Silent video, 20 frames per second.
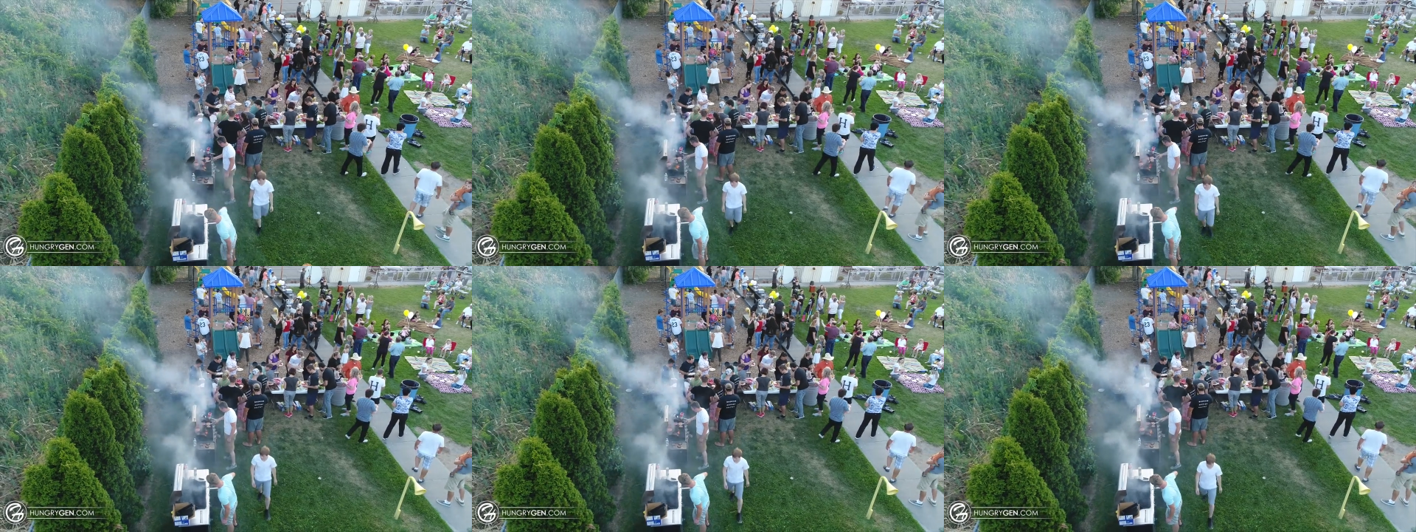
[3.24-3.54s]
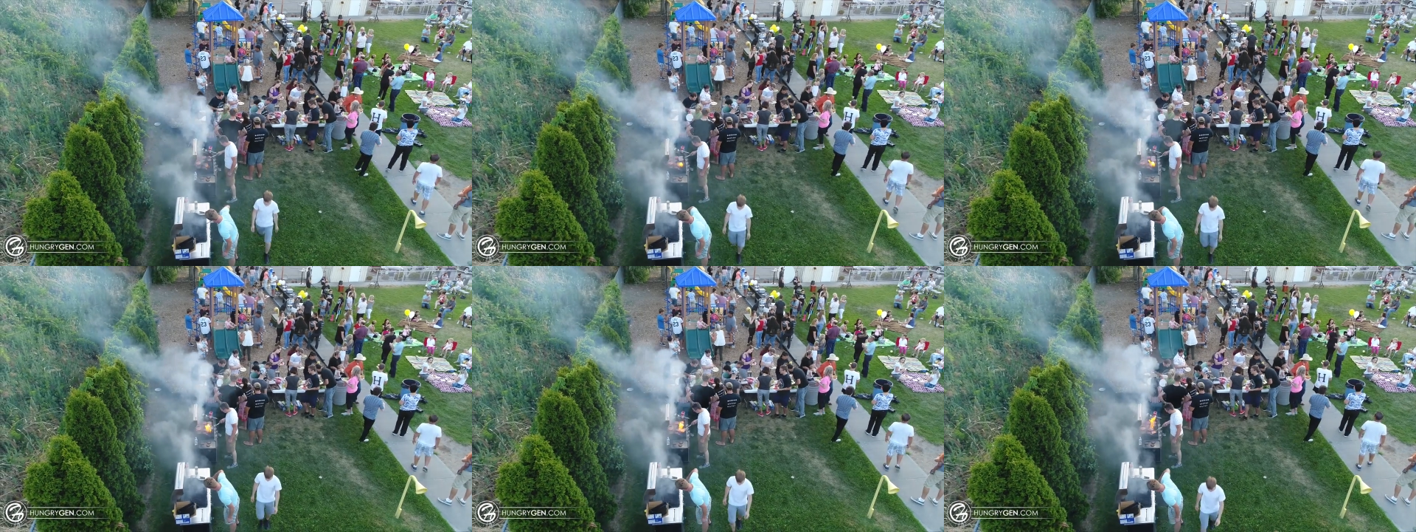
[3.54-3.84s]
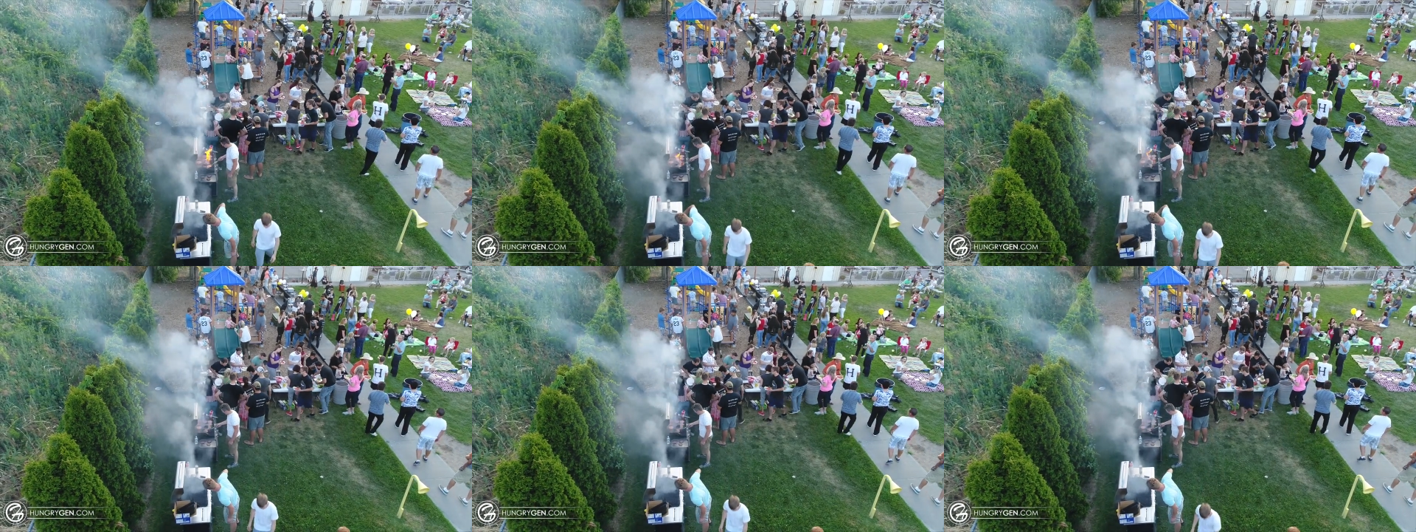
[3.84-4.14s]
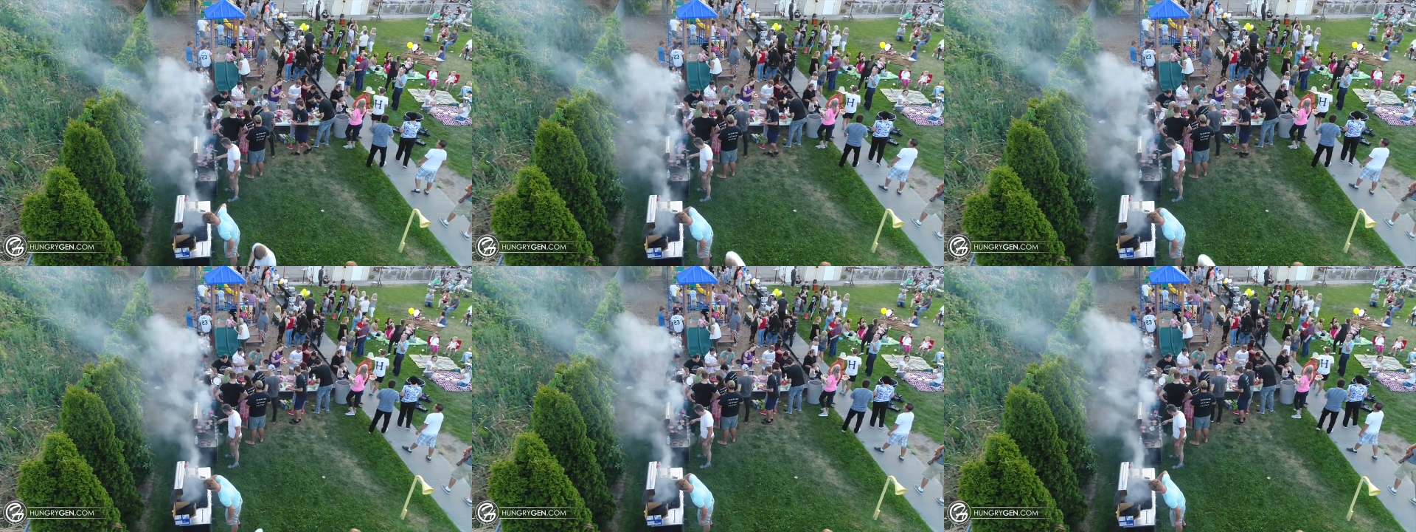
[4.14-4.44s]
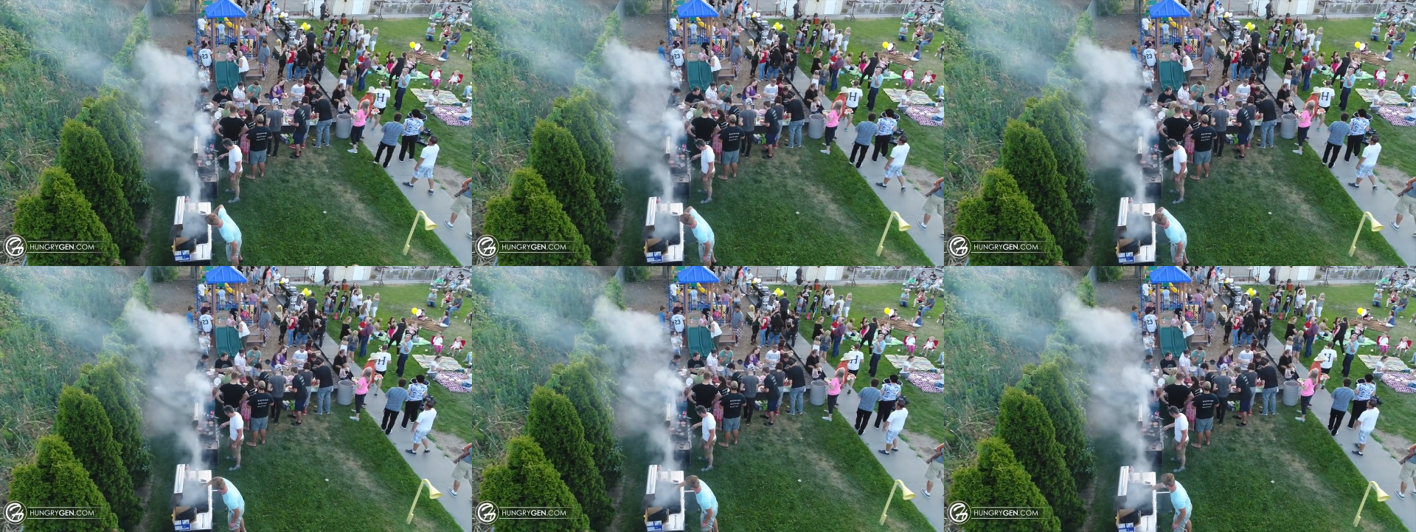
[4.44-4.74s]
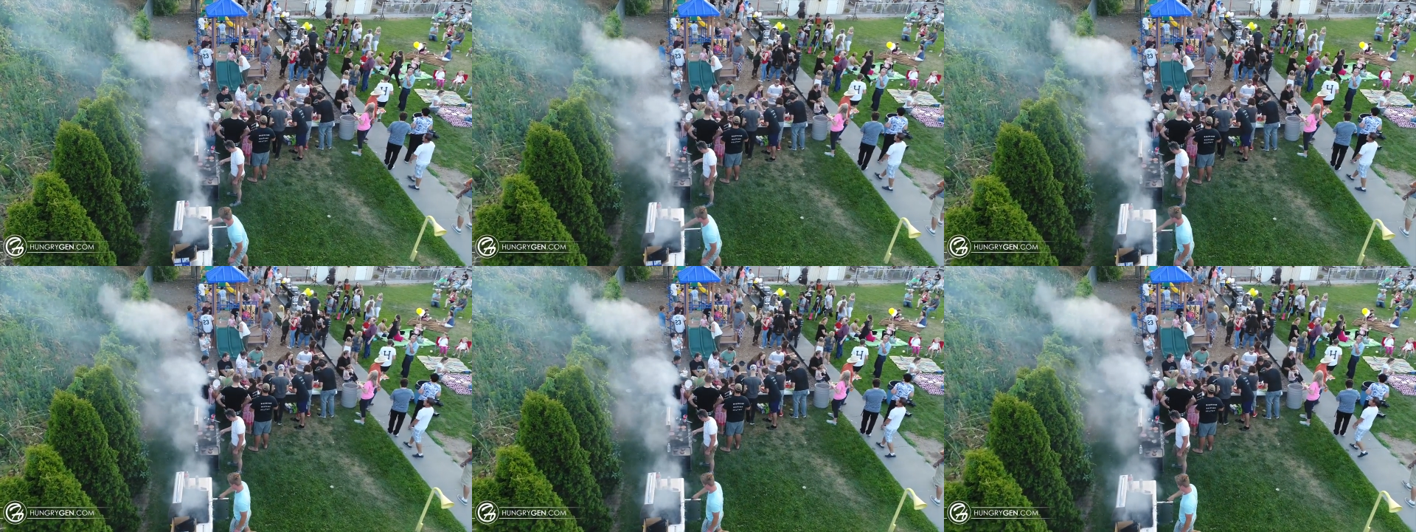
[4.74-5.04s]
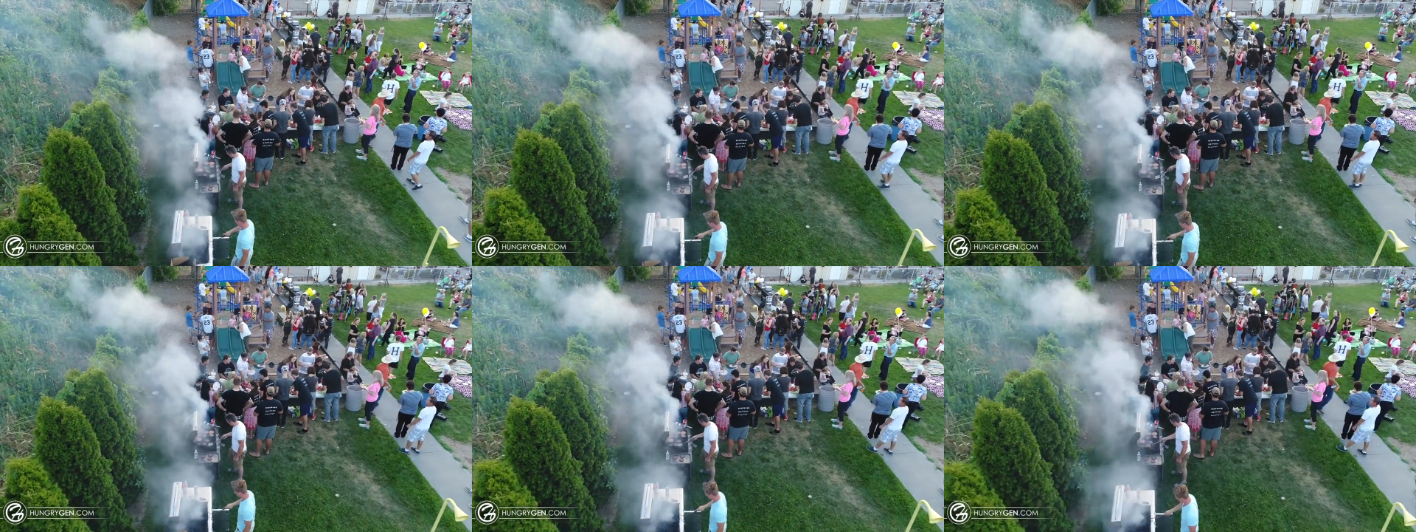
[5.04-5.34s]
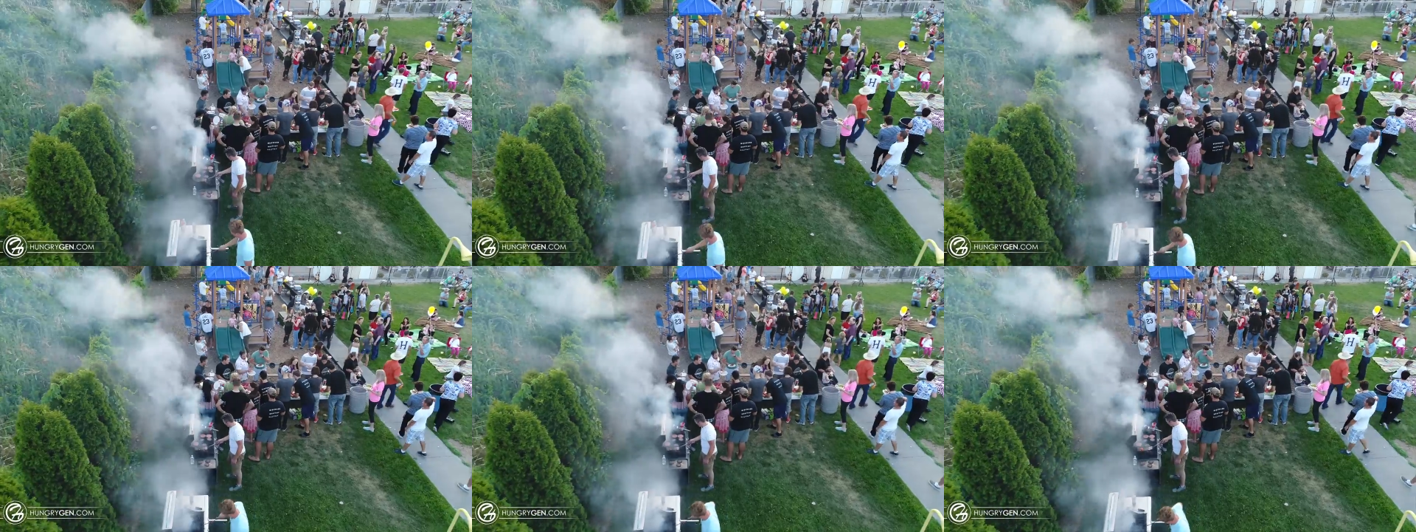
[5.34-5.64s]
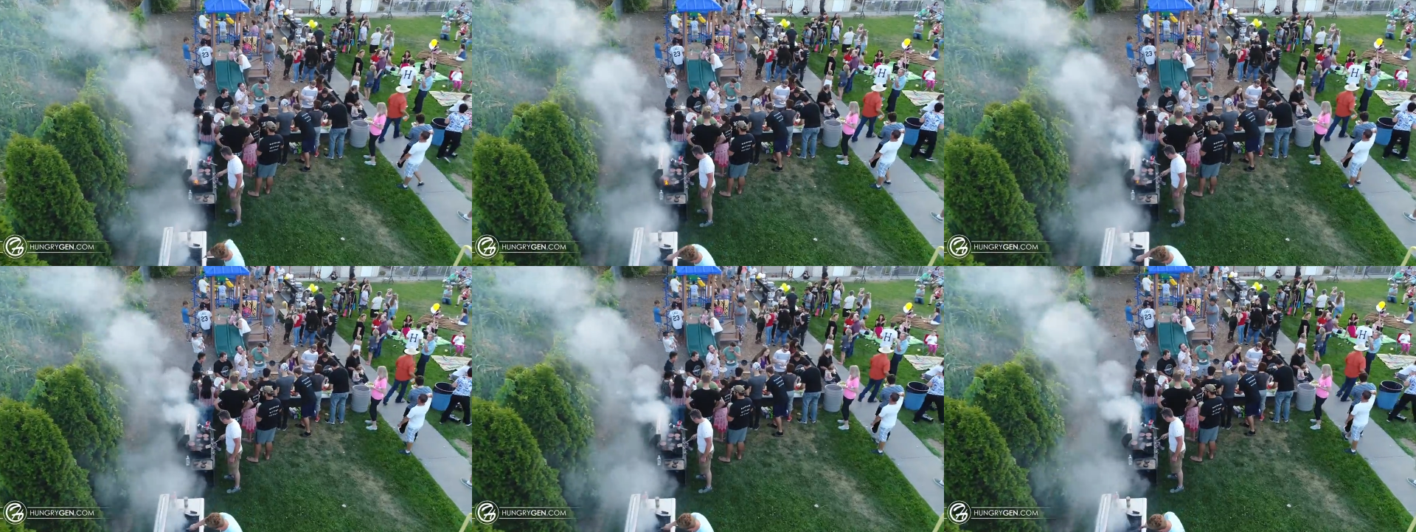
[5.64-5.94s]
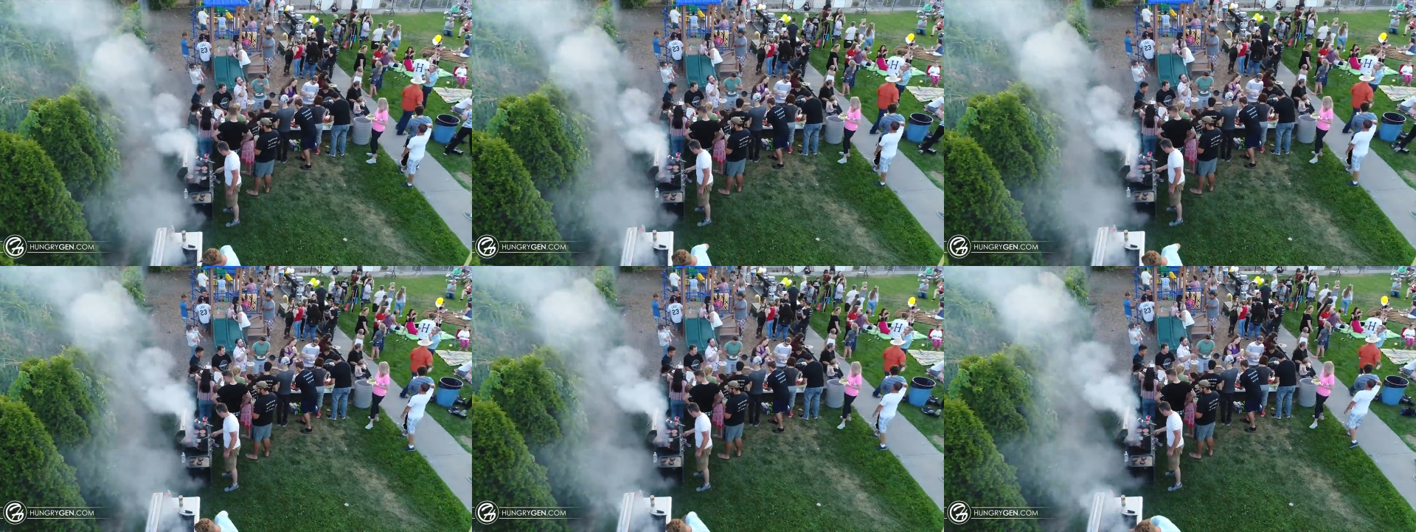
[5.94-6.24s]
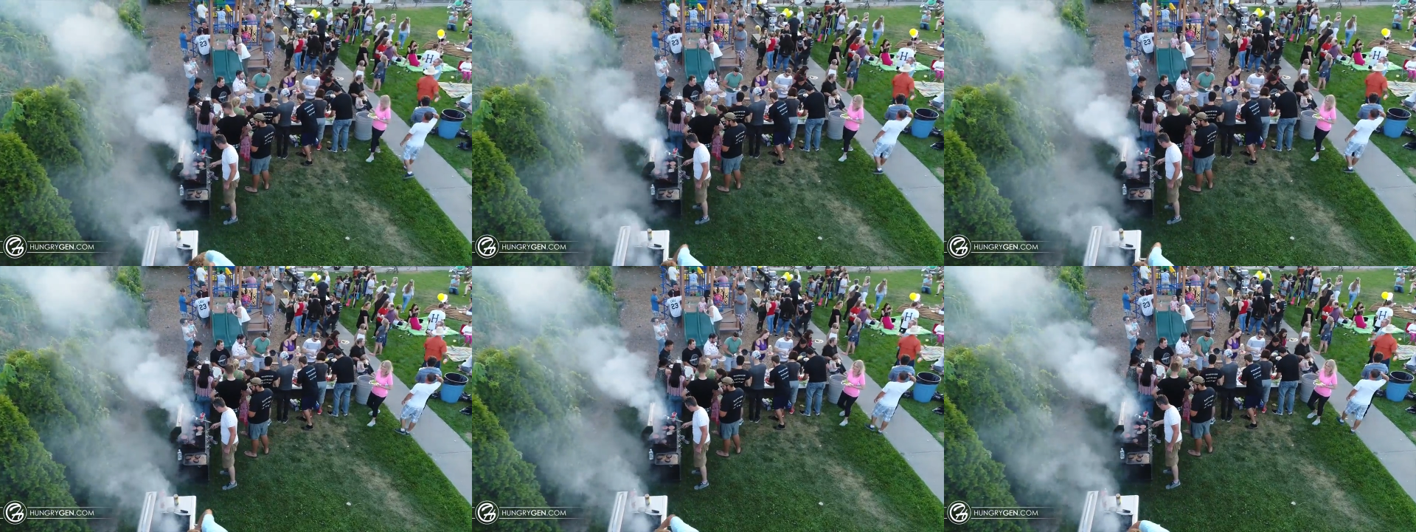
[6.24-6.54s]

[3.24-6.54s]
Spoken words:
(no speaker visible)